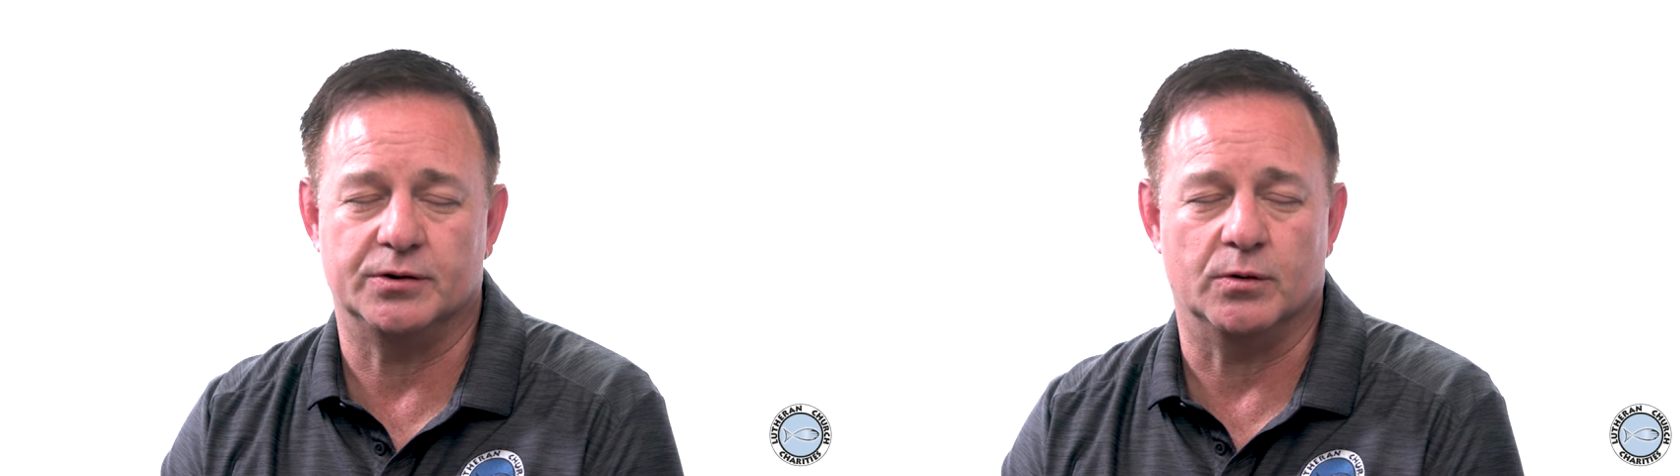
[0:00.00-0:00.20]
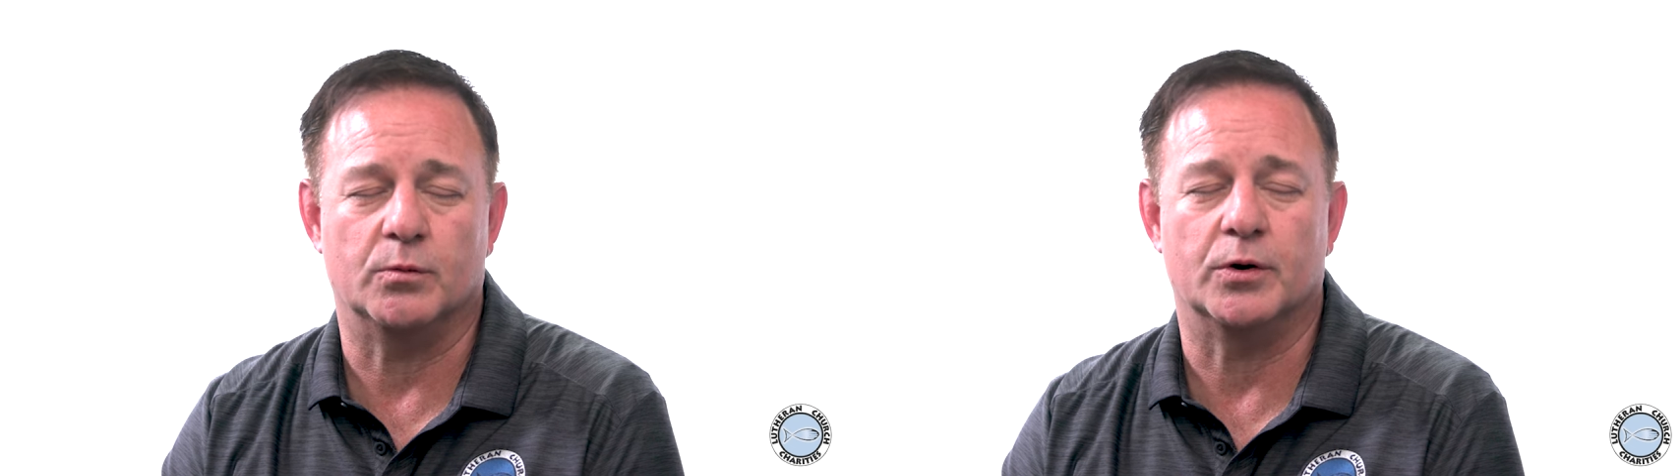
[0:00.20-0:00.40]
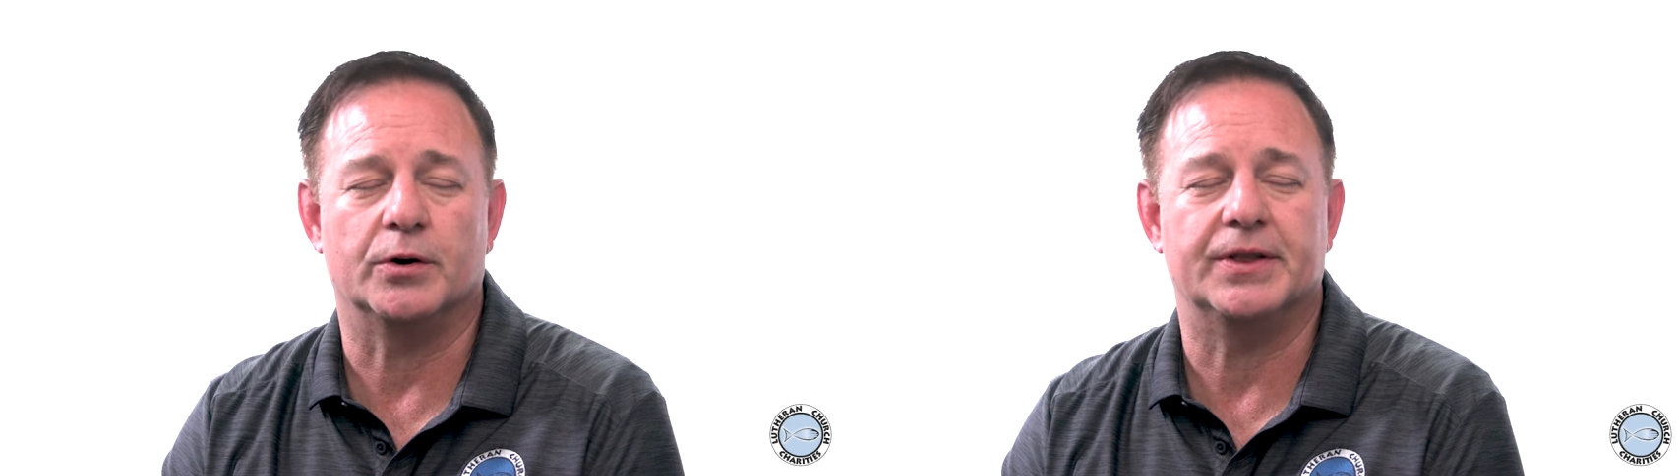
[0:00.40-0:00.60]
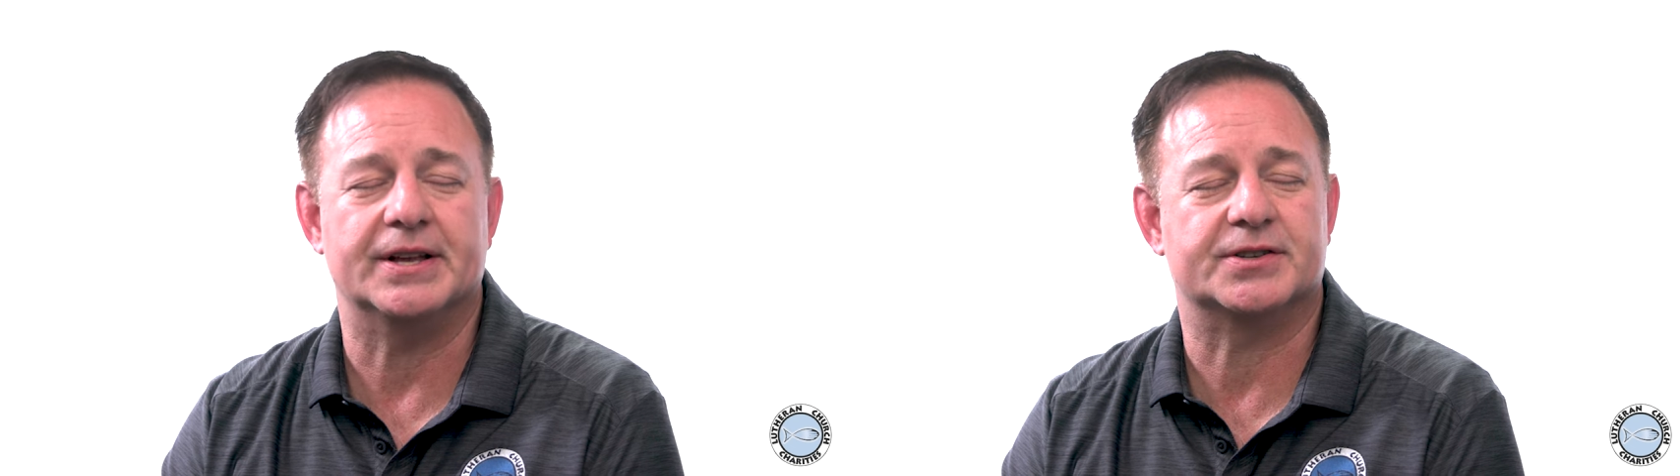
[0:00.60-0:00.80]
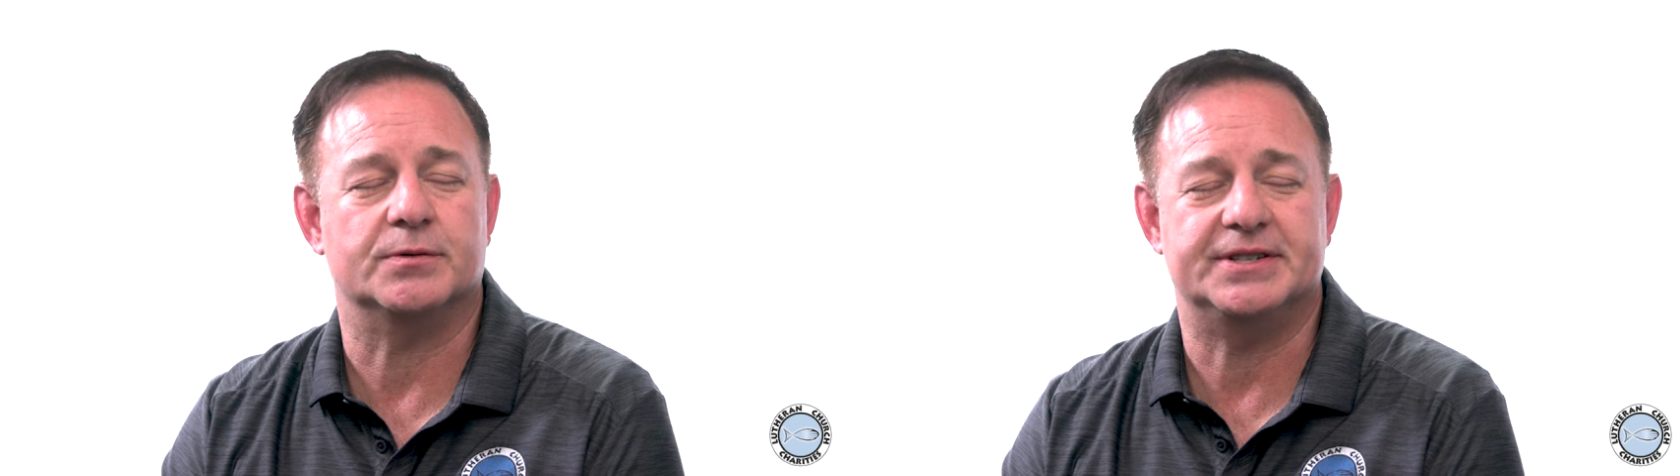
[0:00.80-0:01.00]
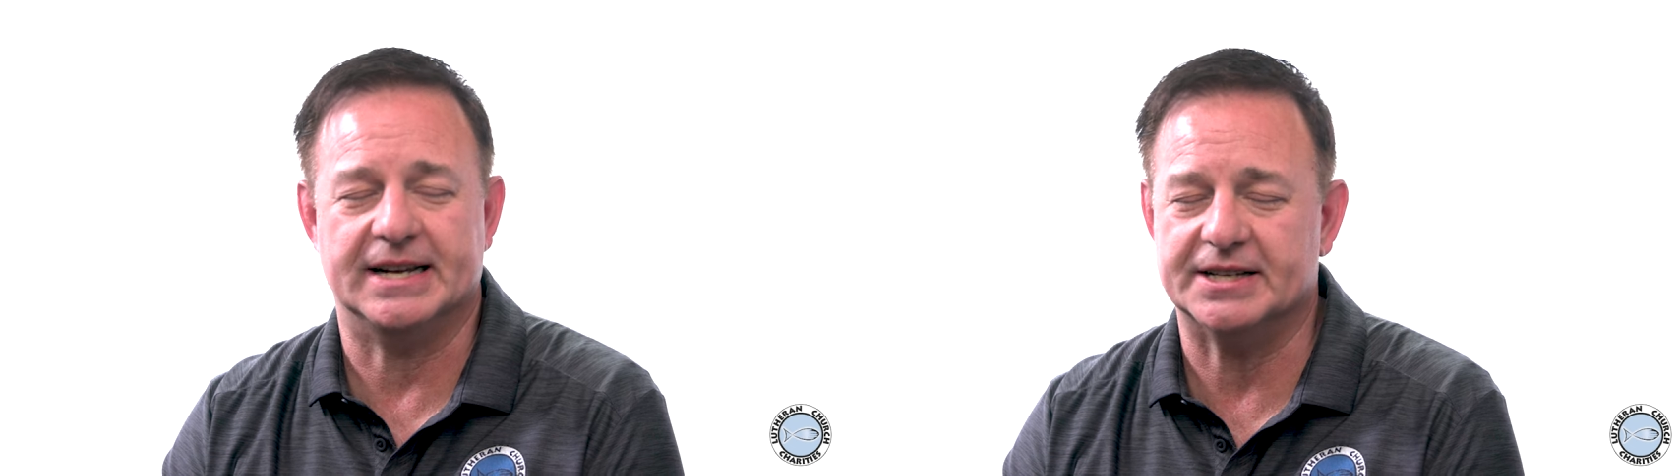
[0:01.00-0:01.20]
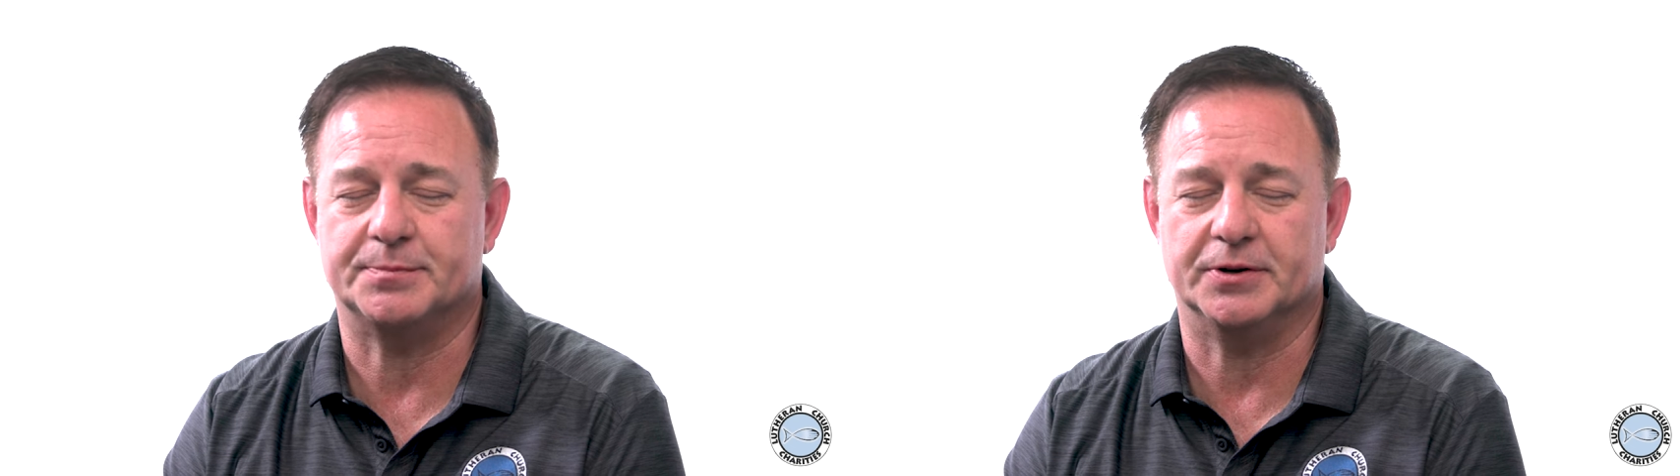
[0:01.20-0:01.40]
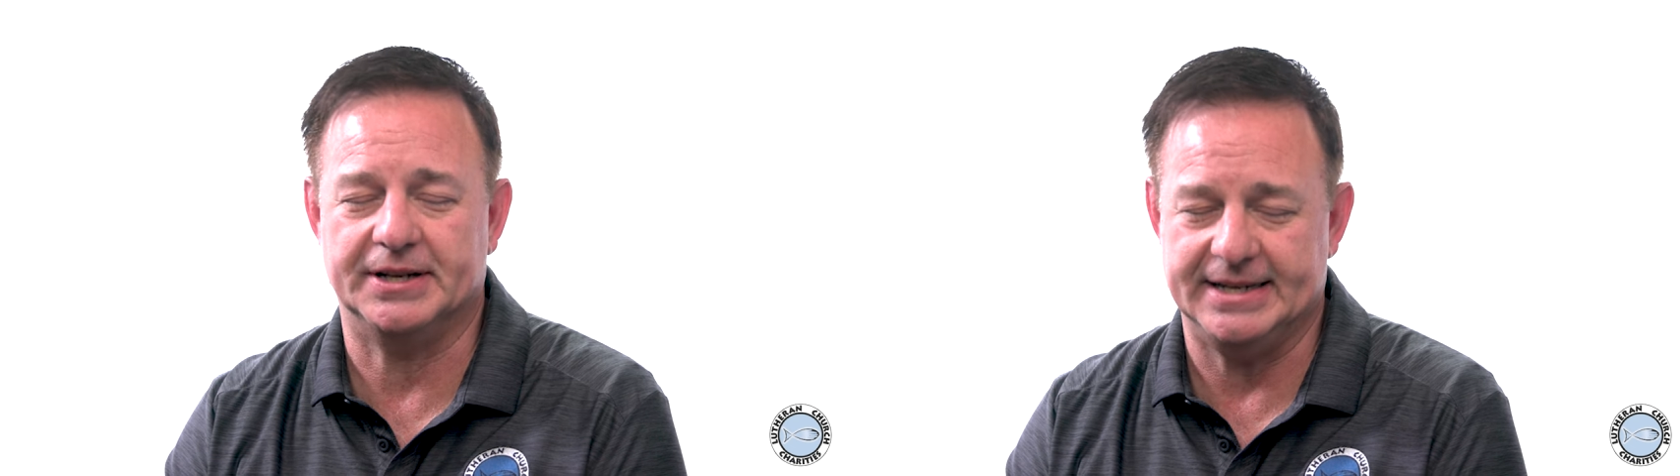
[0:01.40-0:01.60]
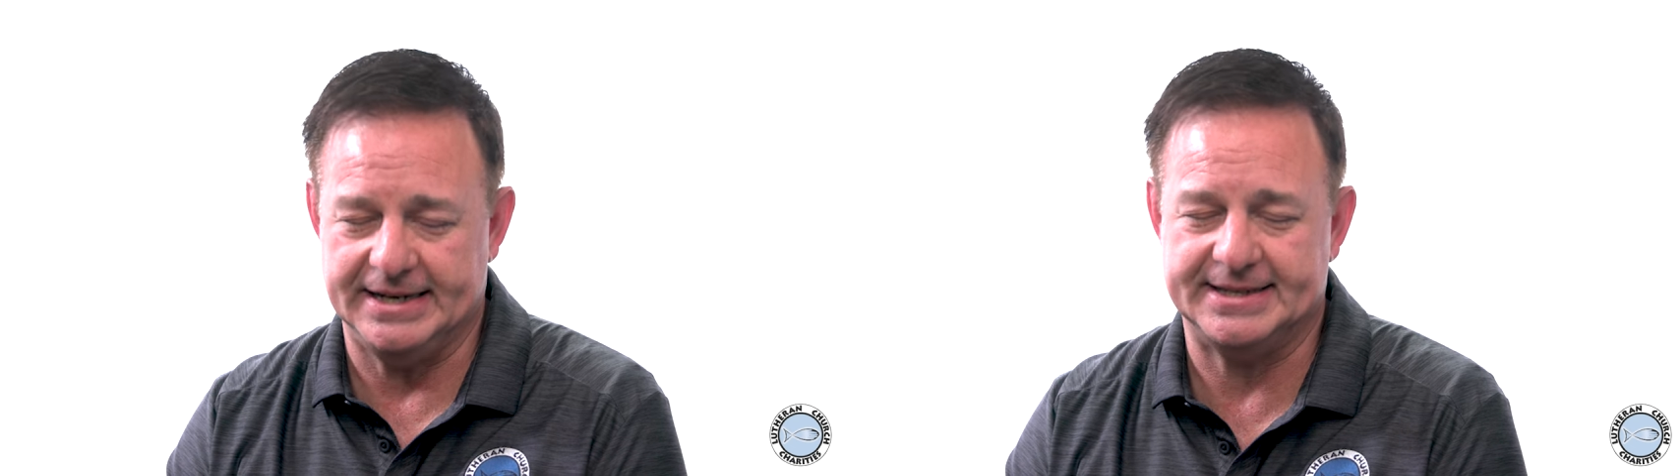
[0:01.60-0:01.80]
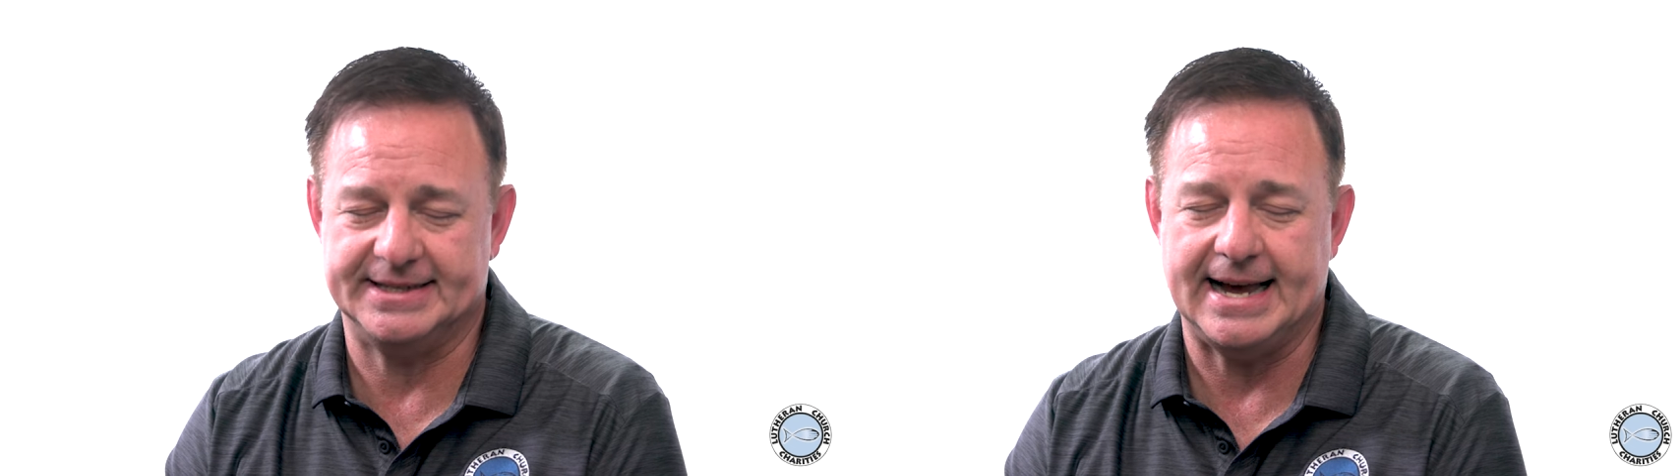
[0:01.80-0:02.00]
to a world that so desperately
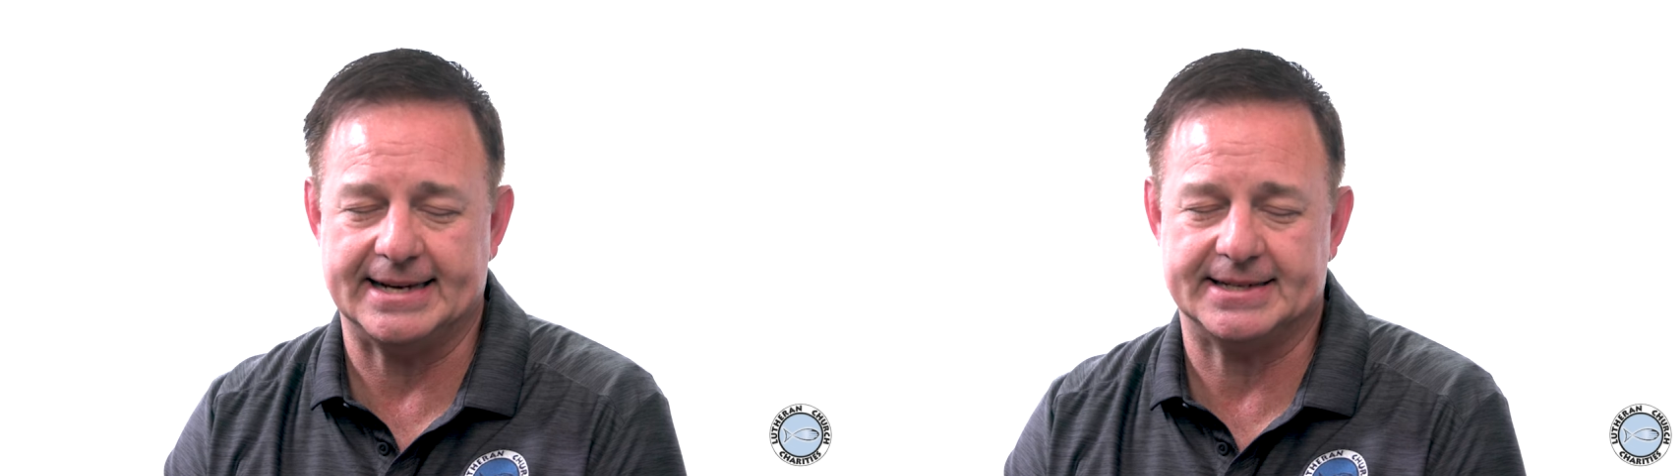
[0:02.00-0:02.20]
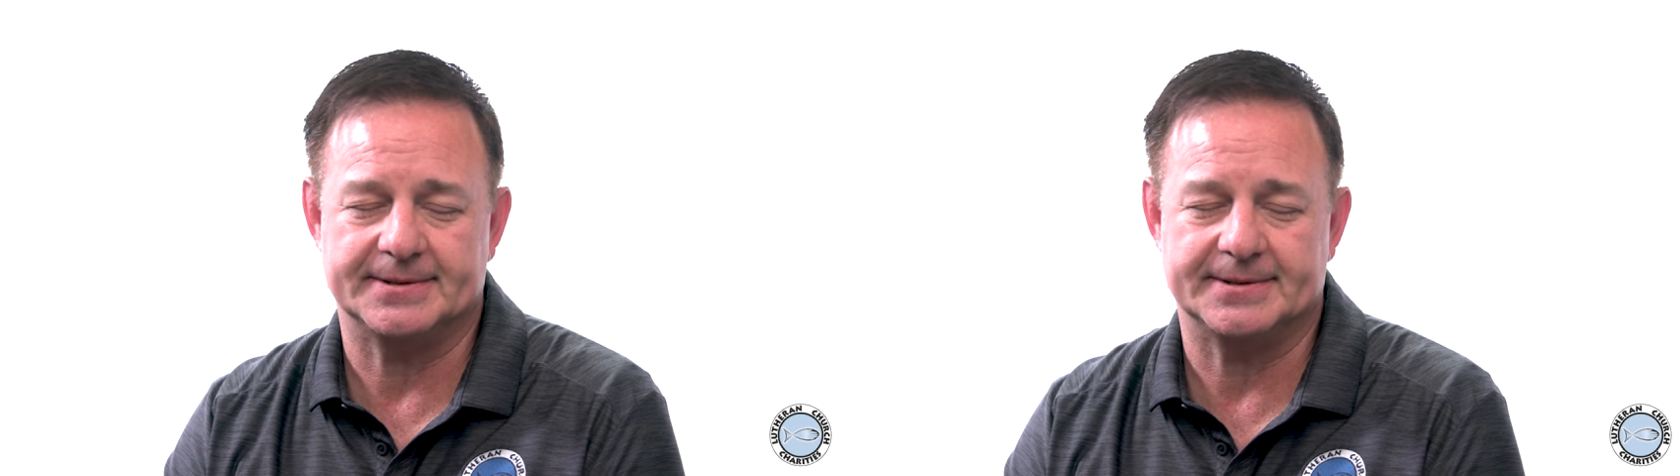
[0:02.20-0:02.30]
needs that.